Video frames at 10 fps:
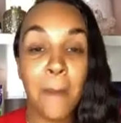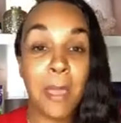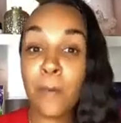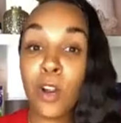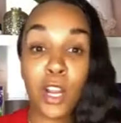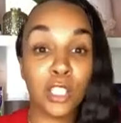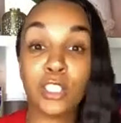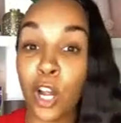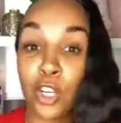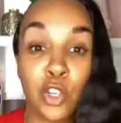People are going to
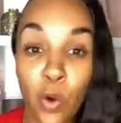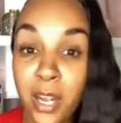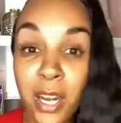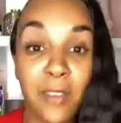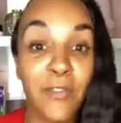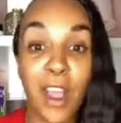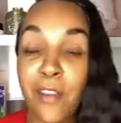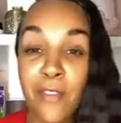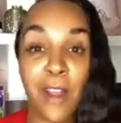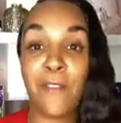start joining
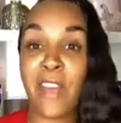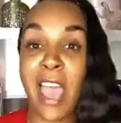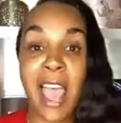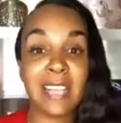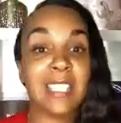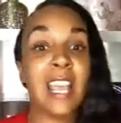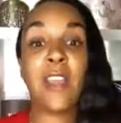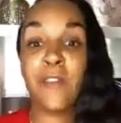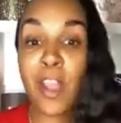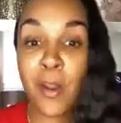very, very fast
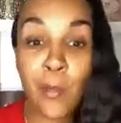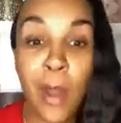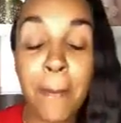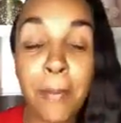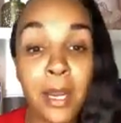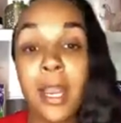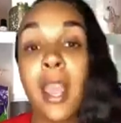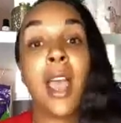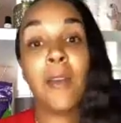and very rapidly.